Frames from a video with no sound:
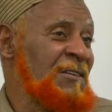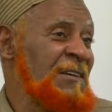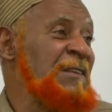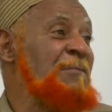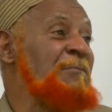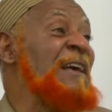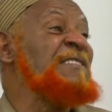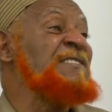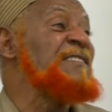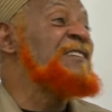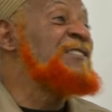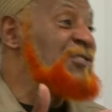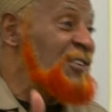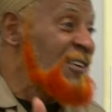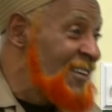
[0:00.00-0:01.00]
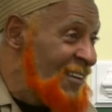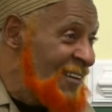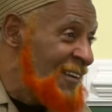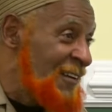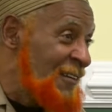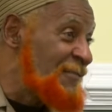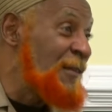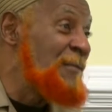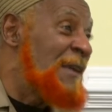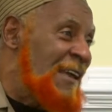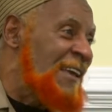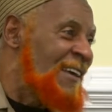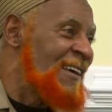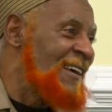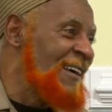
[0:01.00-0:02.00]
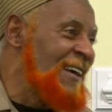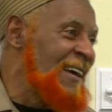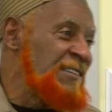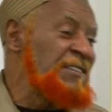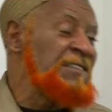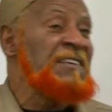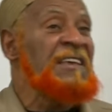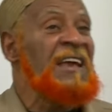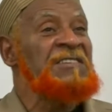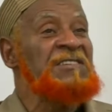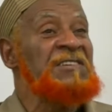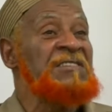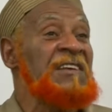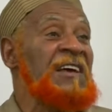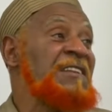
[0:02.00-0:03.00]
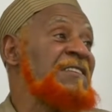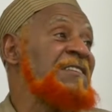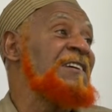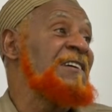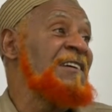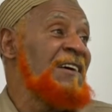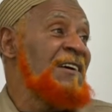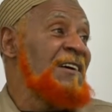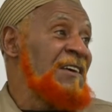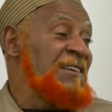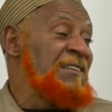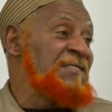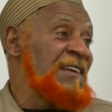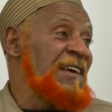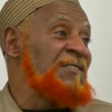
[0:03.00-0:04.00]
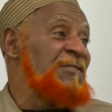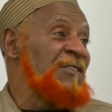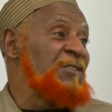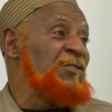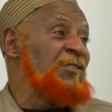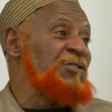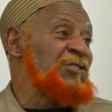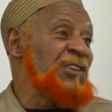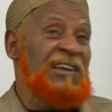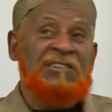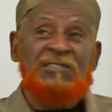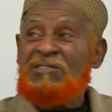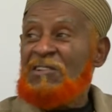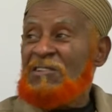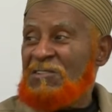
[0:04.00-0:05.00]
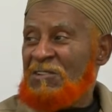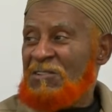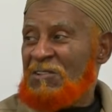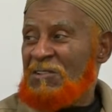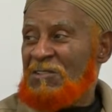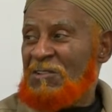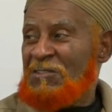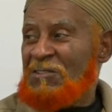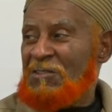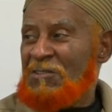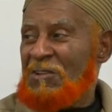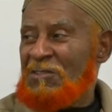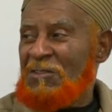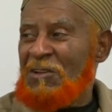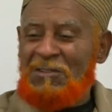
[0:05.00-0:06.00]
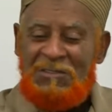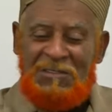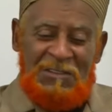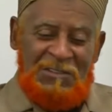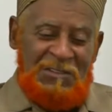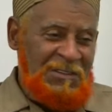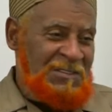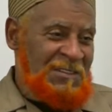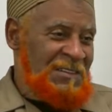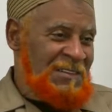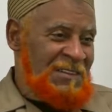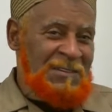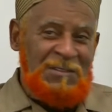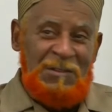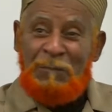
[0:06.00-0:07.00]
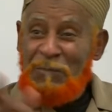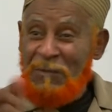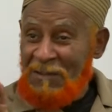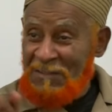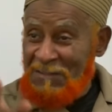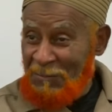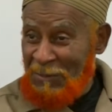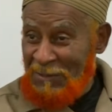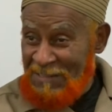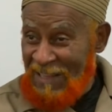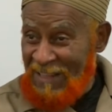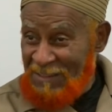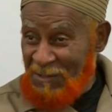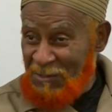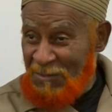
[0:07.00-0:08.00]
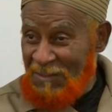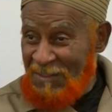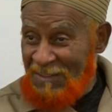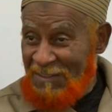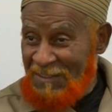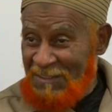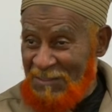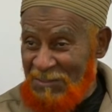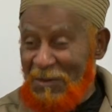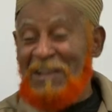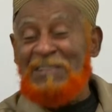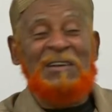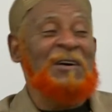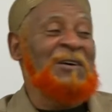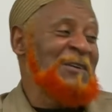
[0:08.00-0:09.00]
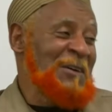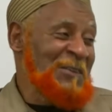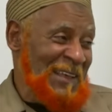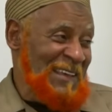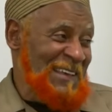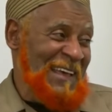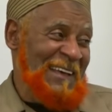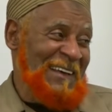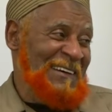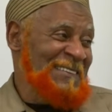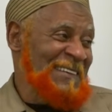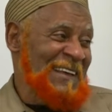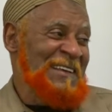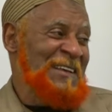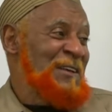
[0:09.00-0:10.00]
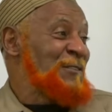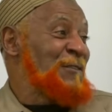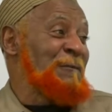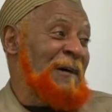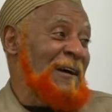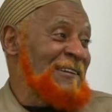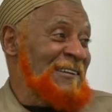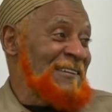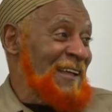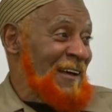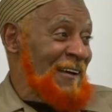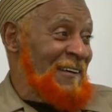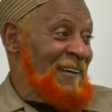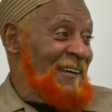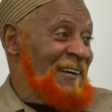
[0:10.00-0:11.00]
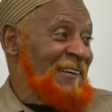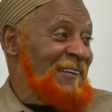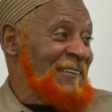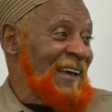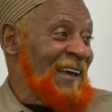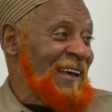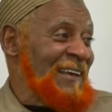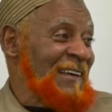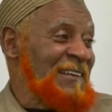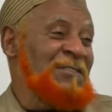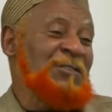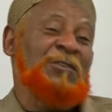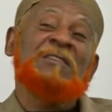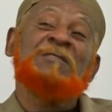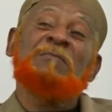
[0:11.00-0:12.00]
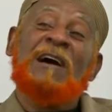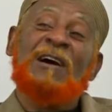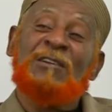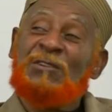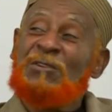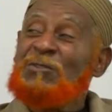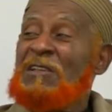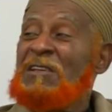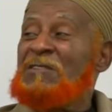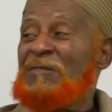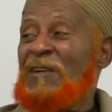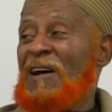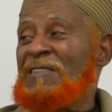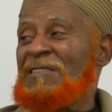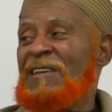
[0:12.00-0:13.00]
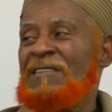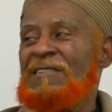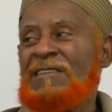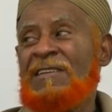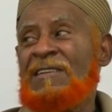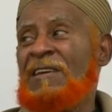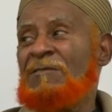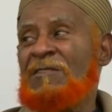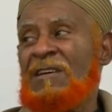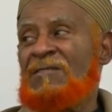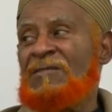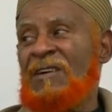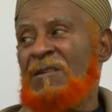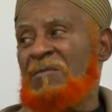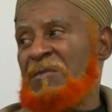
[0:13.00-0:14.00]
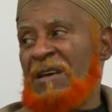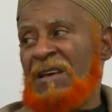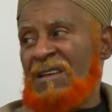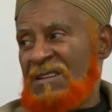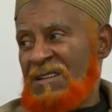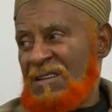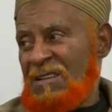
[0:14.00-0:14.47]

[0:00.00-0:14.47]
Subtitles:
any message for me? He said, yes. He said for you to change the threshold. What's that? Threshold. Okay, yeah, okay. SubhanAllah. Okay, and so Ismail knew that his father was saying, get rid of her, man.